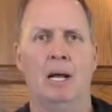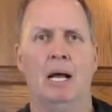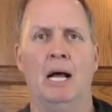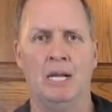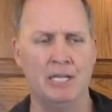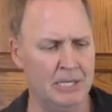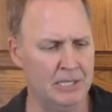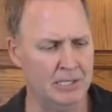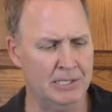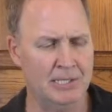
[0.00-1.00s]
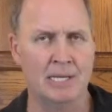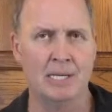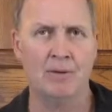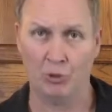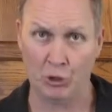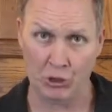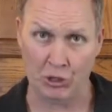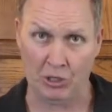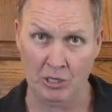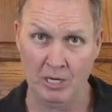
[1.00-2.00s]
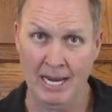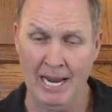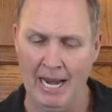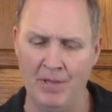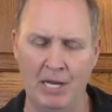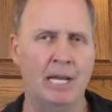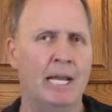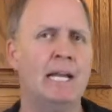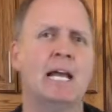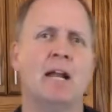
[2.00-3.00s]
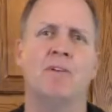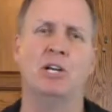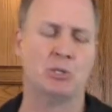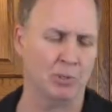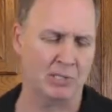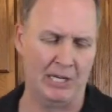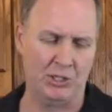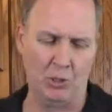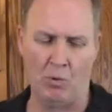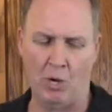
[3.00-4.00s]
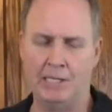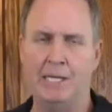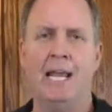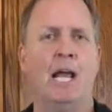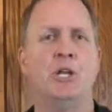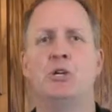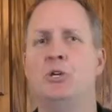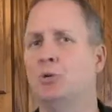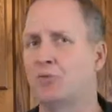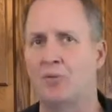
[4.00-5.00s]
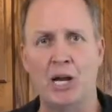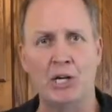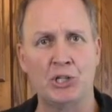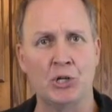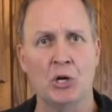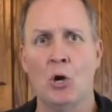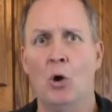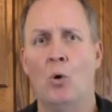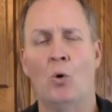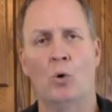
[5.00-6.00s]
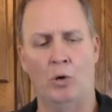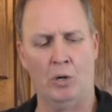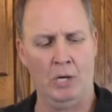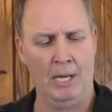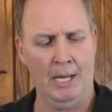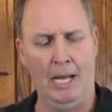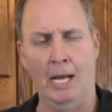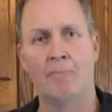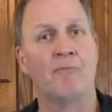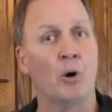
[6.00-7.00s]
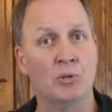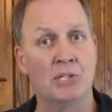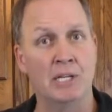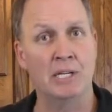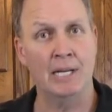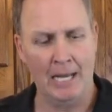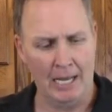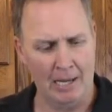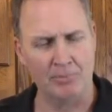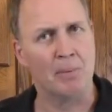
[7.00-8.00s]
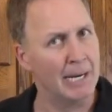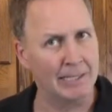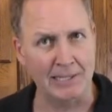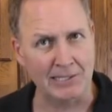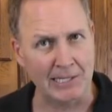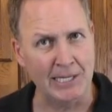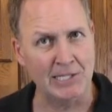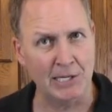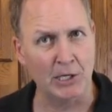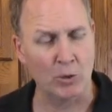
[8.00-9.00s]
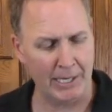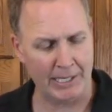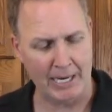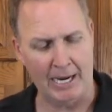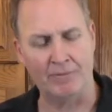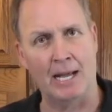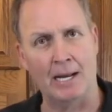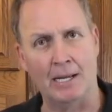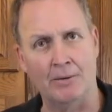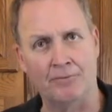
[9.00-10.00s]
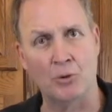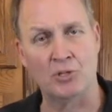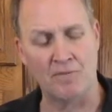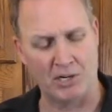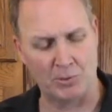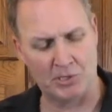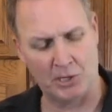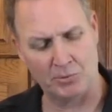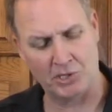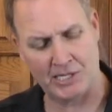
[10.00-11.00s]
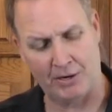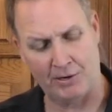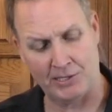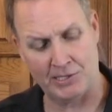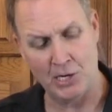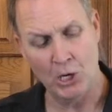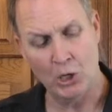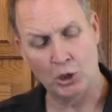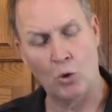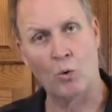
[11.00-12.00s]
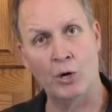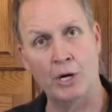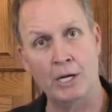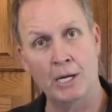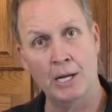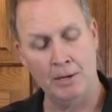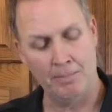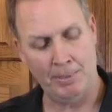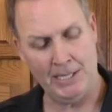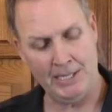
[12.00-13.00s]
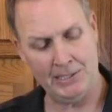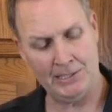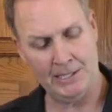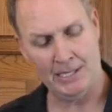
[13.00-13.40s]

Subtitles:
onions for sure, and then any kind of vegetables that you want, and you can use fresh or frozen. To make this easy and quick, I've got frozen vegetables here, which is carrots, corn, peas,